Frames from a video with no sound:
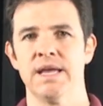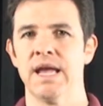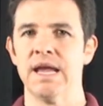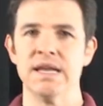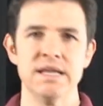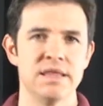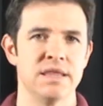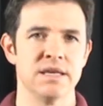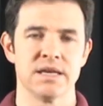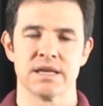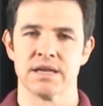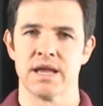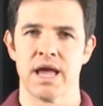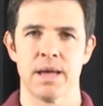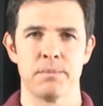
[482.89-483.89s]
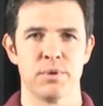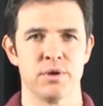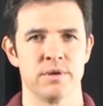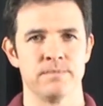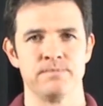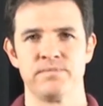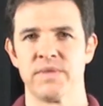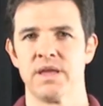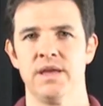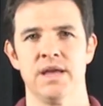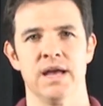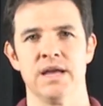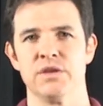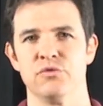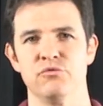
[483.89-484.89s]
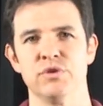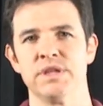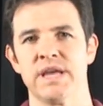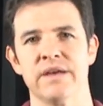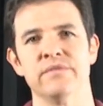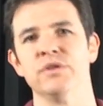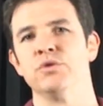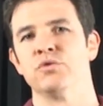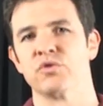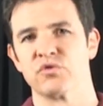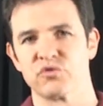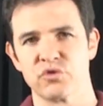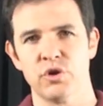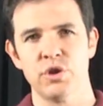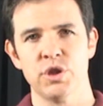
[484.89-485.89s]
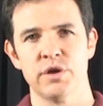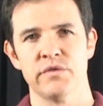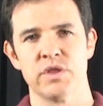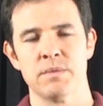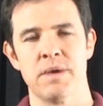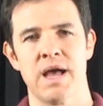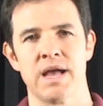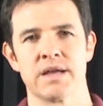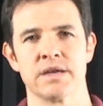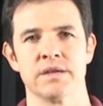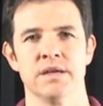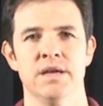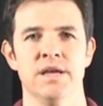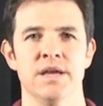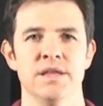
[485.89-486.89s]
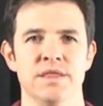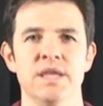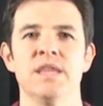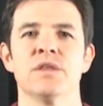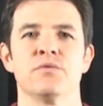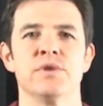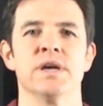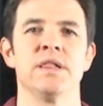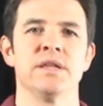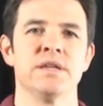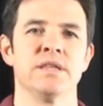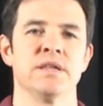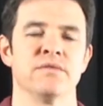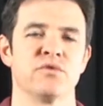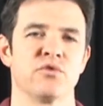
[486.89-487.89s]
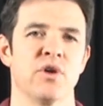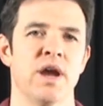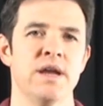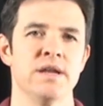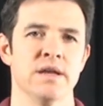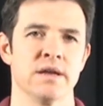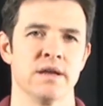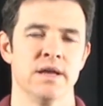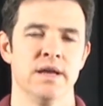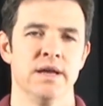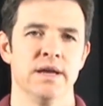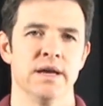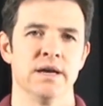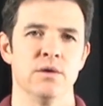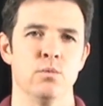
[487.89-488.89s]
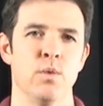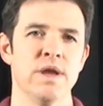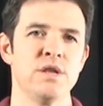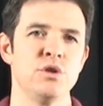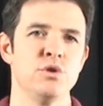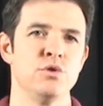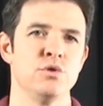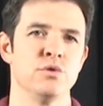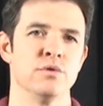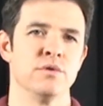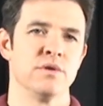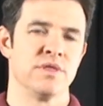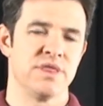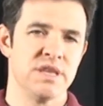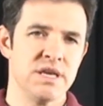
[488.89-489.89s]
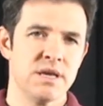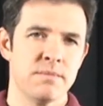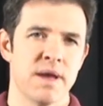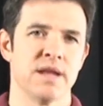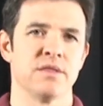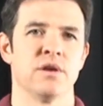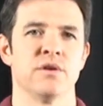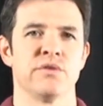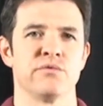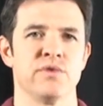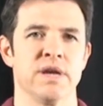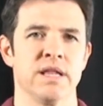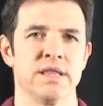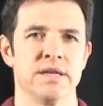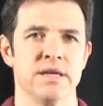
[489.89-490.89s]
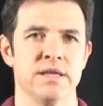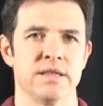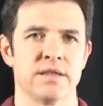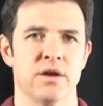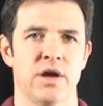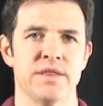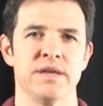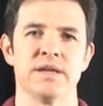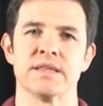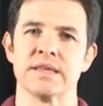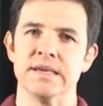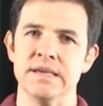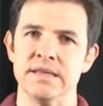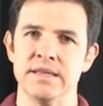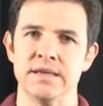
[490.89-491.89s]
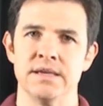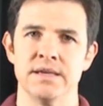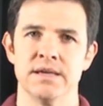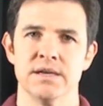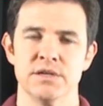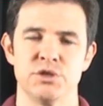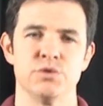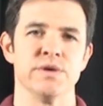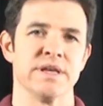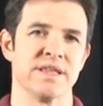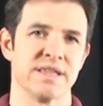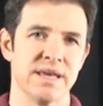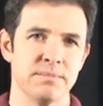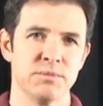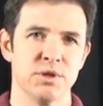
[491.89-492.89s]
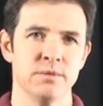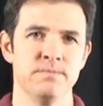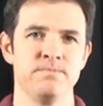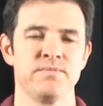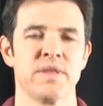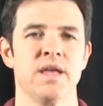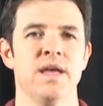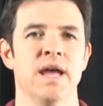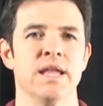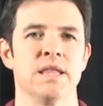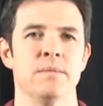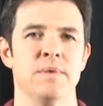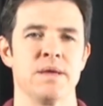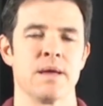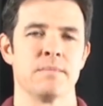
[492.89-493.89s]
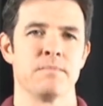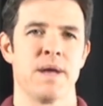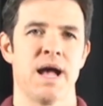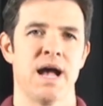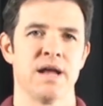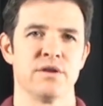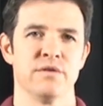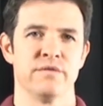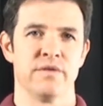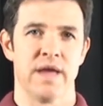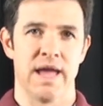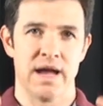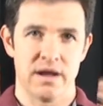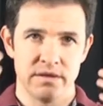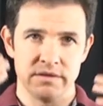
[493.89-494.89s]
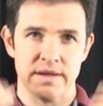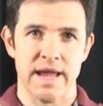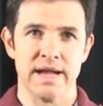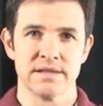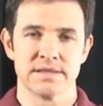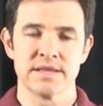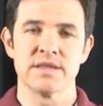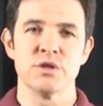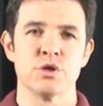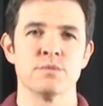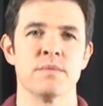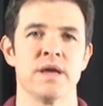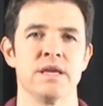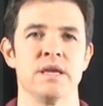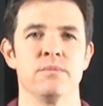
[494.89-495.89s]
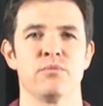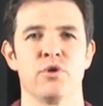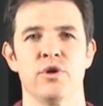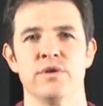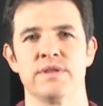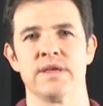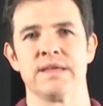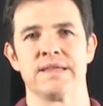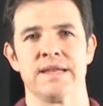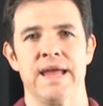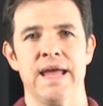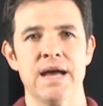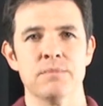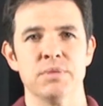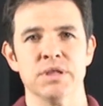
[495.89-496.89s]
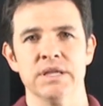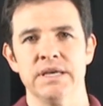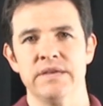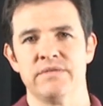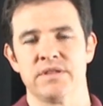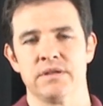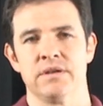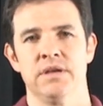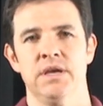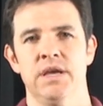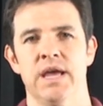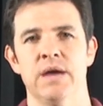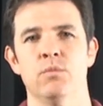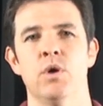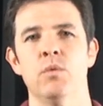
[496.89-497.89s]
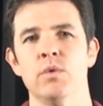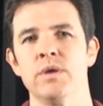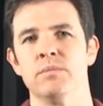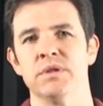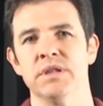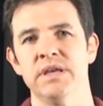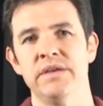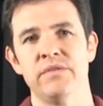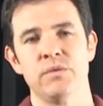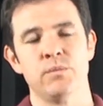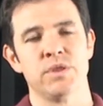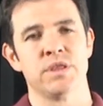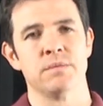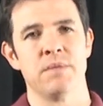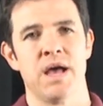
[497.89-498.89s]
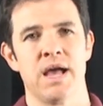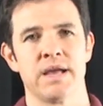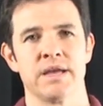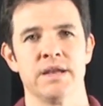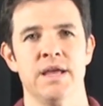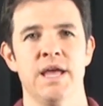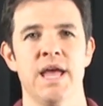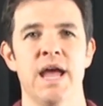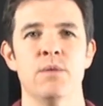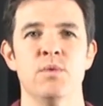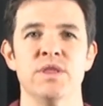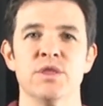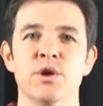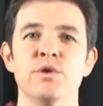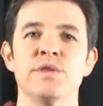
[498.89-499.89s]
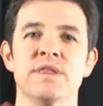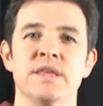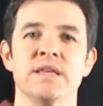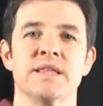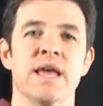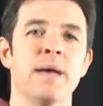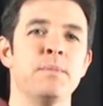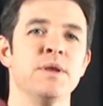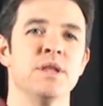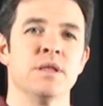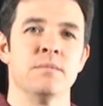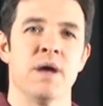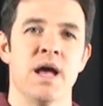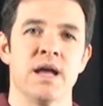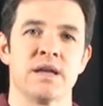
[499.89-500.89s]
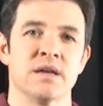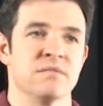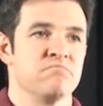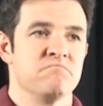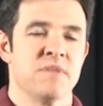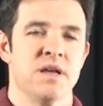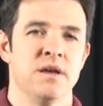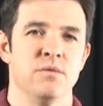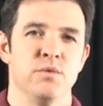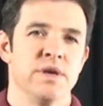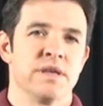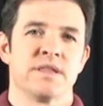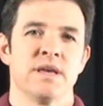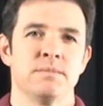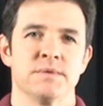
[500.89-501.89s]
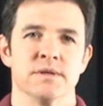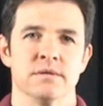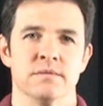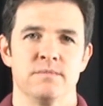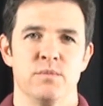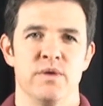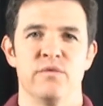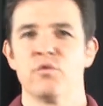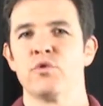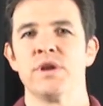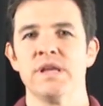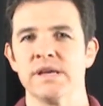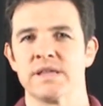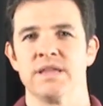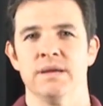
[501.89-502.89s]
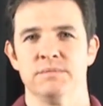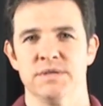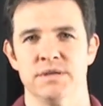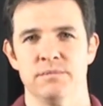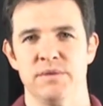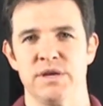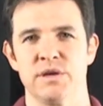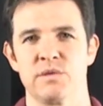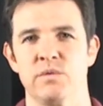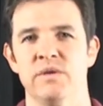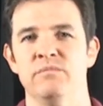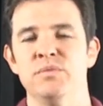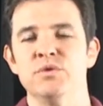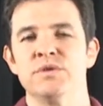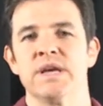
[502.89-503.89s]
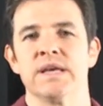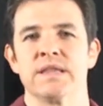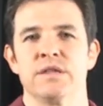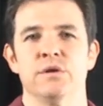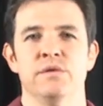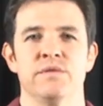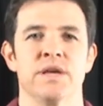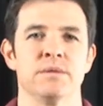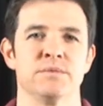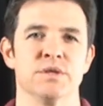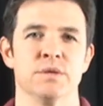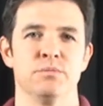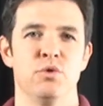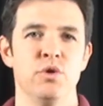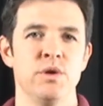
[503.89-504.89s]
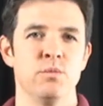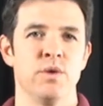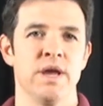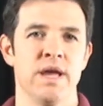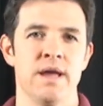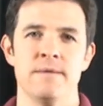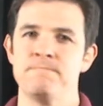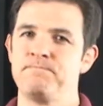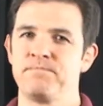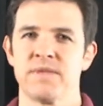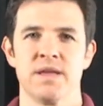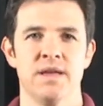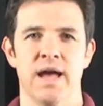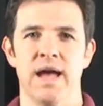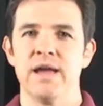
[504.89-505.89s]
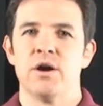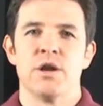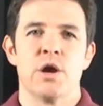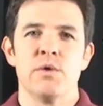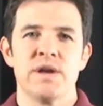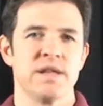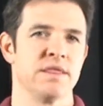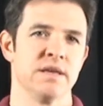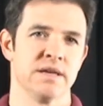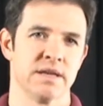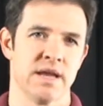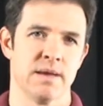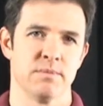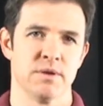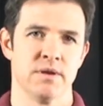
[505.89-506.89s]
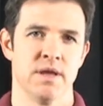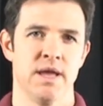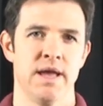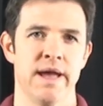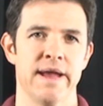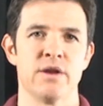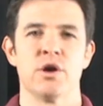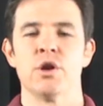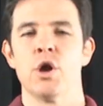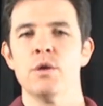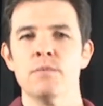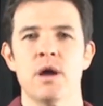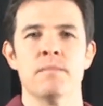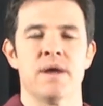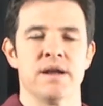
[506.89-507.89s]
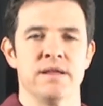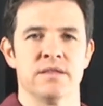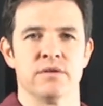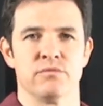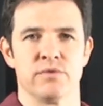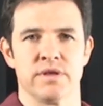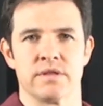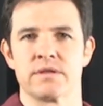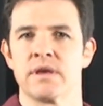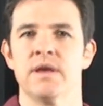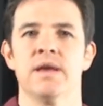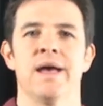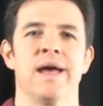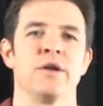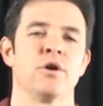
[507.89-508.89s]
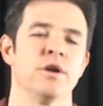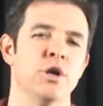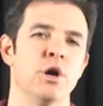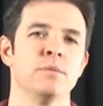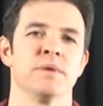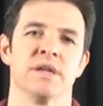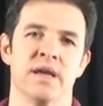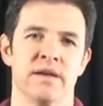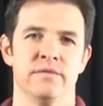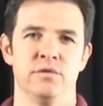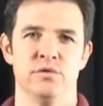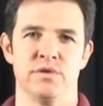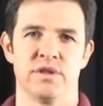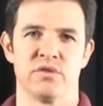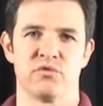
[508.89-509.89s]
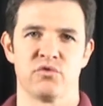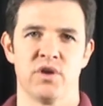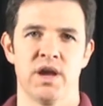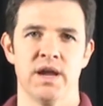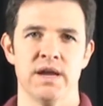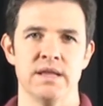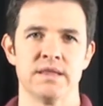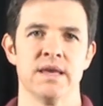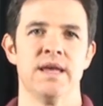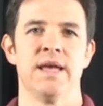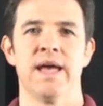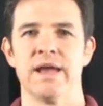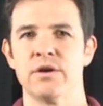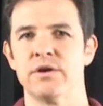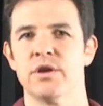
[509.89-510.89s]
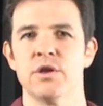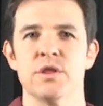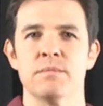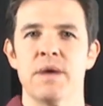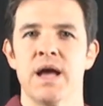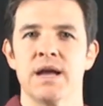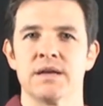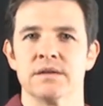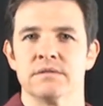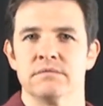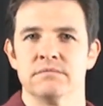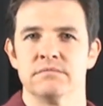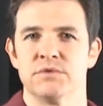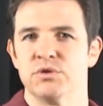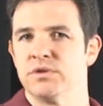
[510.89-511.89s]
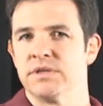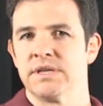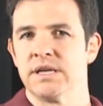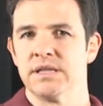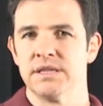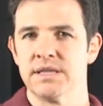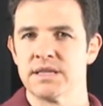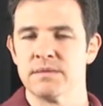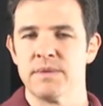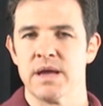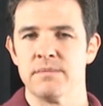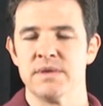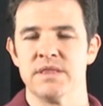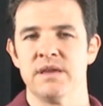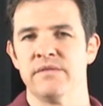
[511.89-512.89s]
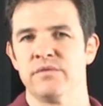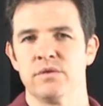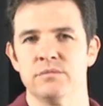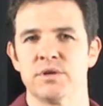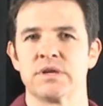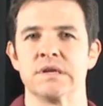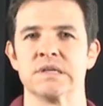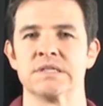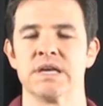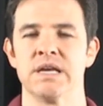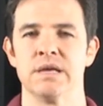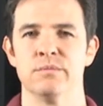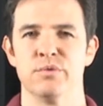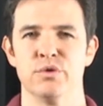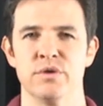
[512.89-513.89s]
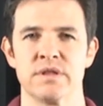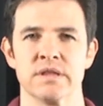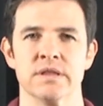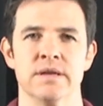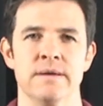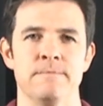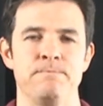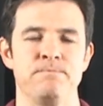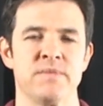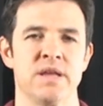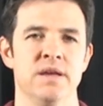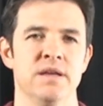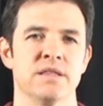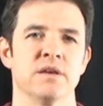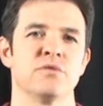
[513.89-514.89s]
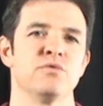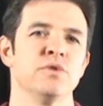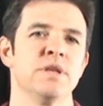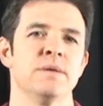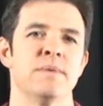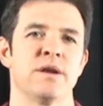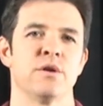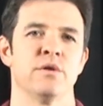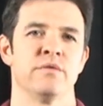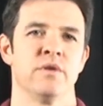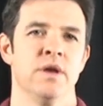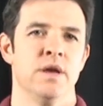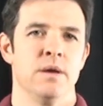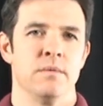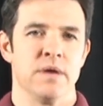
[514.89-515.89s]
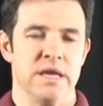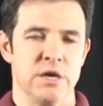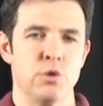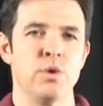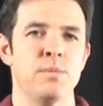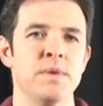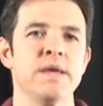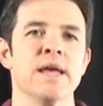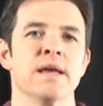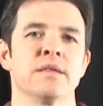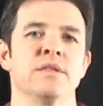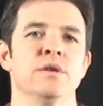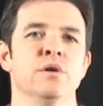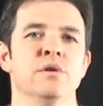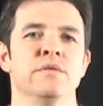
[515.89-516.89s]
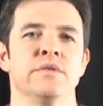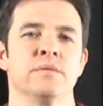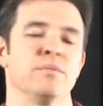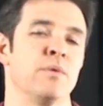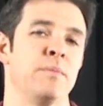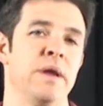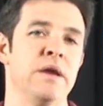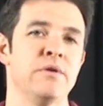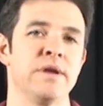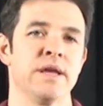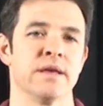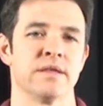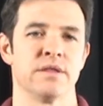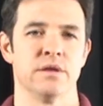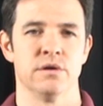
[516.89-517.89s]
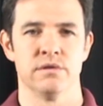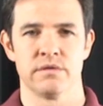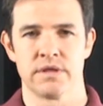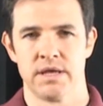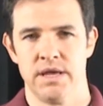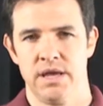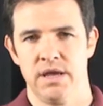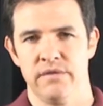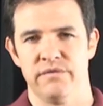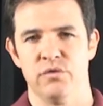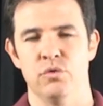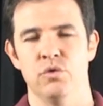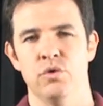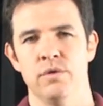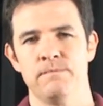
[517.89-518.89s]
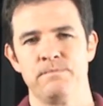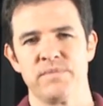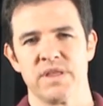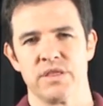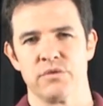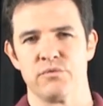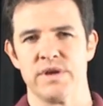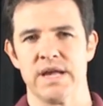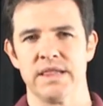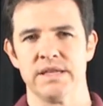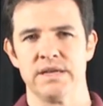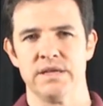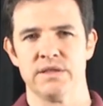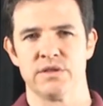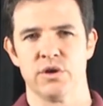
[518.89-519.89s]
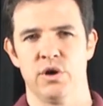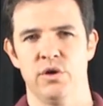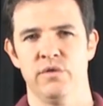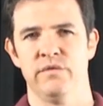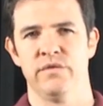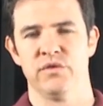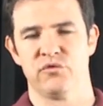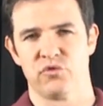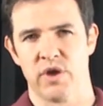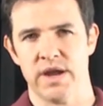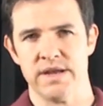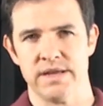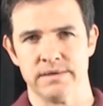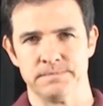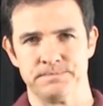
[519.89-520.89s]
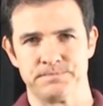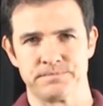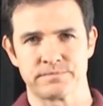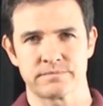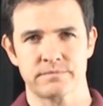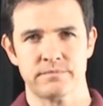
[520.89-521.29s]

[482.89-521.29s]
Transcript: Anything can happen. You really have little control over the market. They're the realities of trading. When you think about those realities, I think it's easy to accept them and they become part of our decision-making process and our beliefs and what we believe in with the market. And when those things happen in the market, we accept it. We've already accepted it because we've built ourselves up to the point where, hey, I know anything can happen and I know my money's at risk and I know I'm going to have losing trades and I know the market couldn't care less about me, therefore I'm not going to take it personally. So it's really a matter of equipping ourselves and preparing ourselves for the realities of trading.